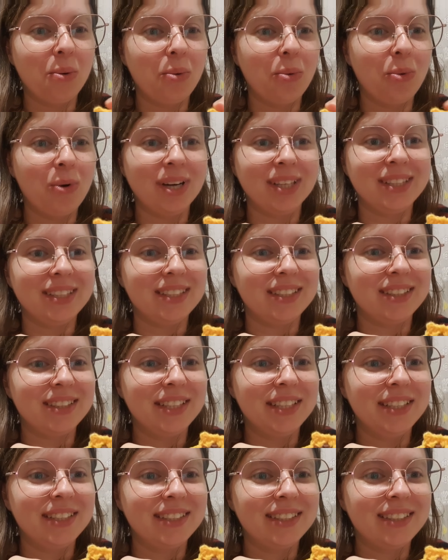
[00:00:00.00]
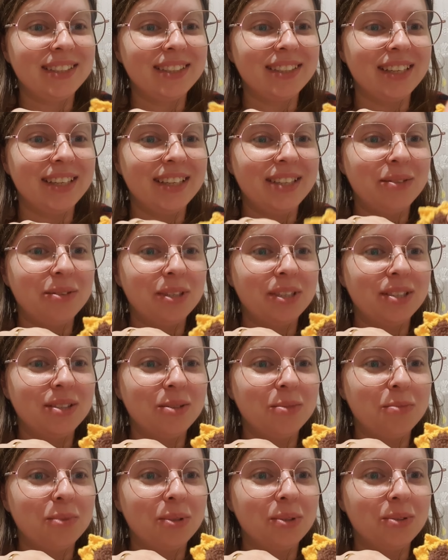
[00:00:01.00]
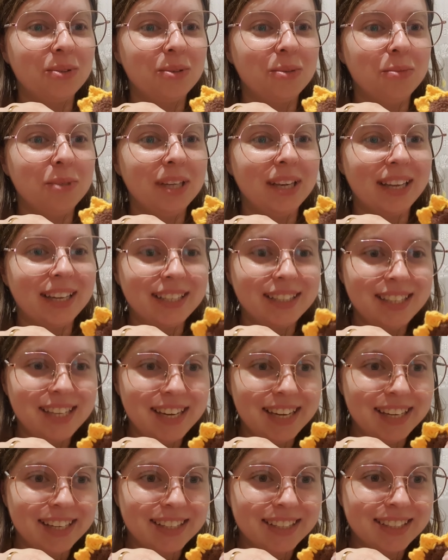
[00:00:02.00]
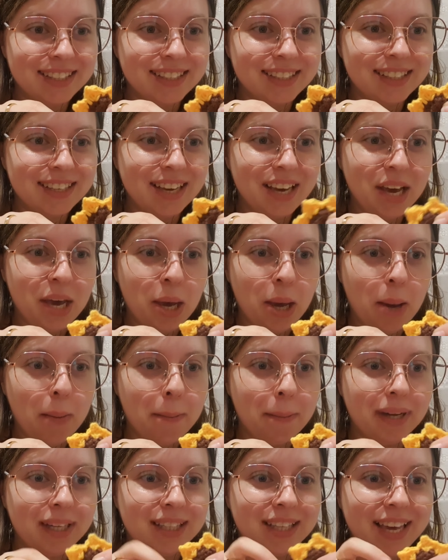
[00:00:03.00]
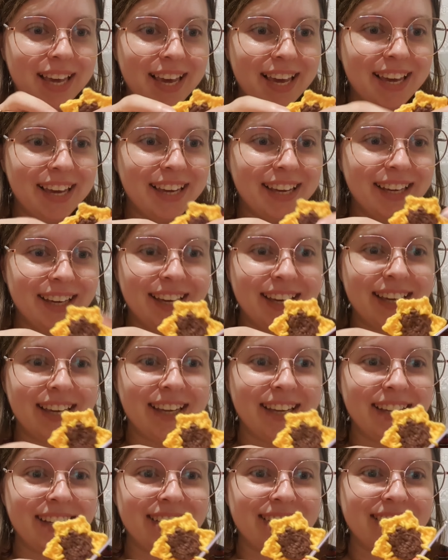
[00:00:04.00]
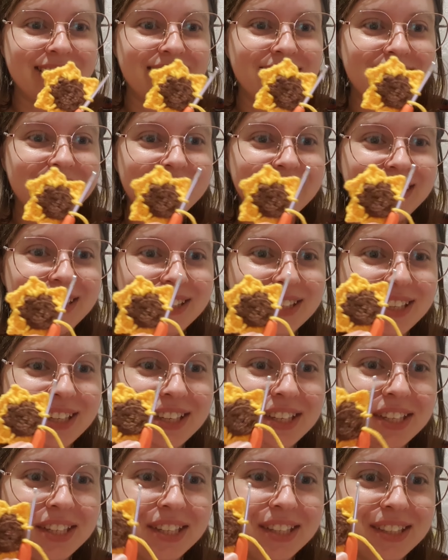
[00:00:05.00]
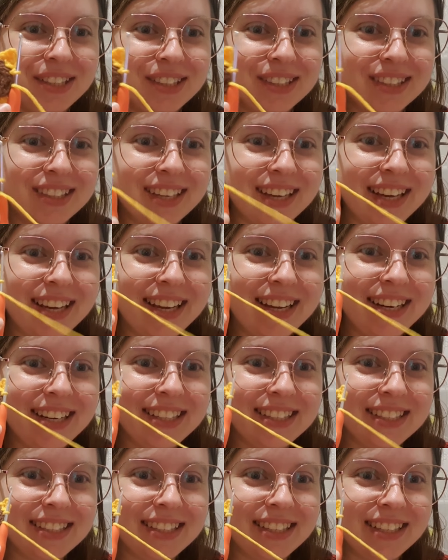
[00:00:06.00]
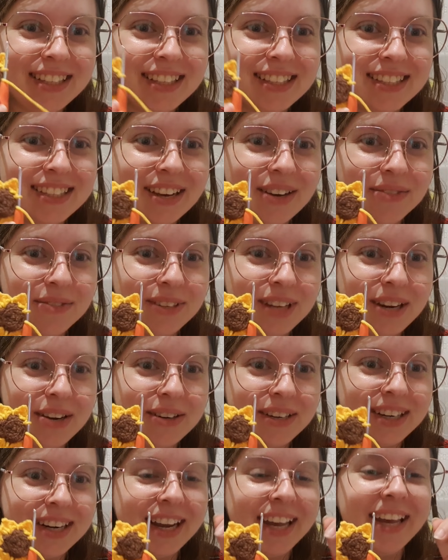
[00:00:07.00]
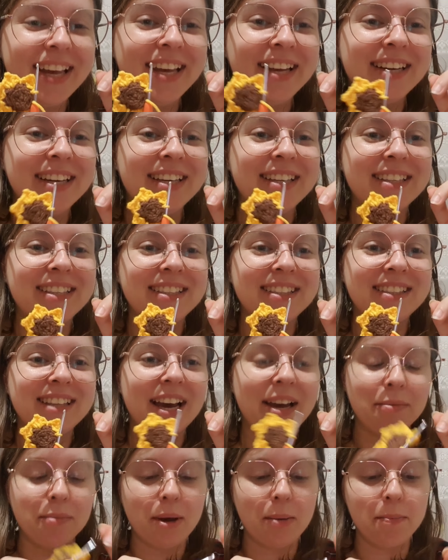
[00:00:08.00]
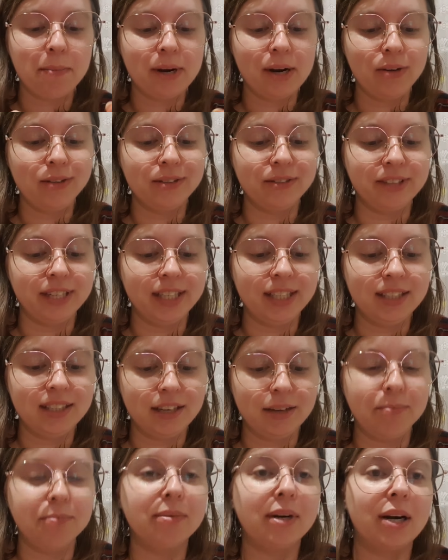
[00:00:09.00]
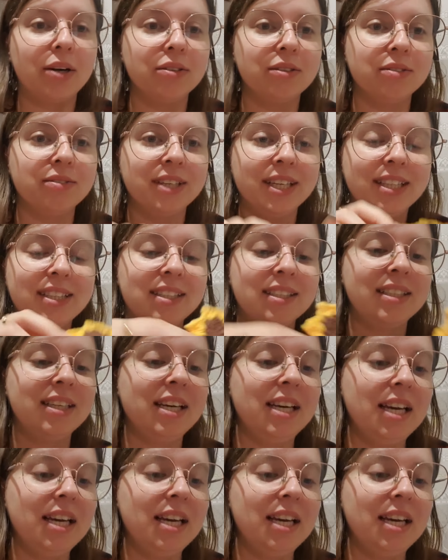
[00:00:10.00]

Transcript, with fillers: What is this? It was supposed to be like this. But hey, it's still cute and it's still a sunflower and it, I'm, I'm proud of it. I'm proud of it.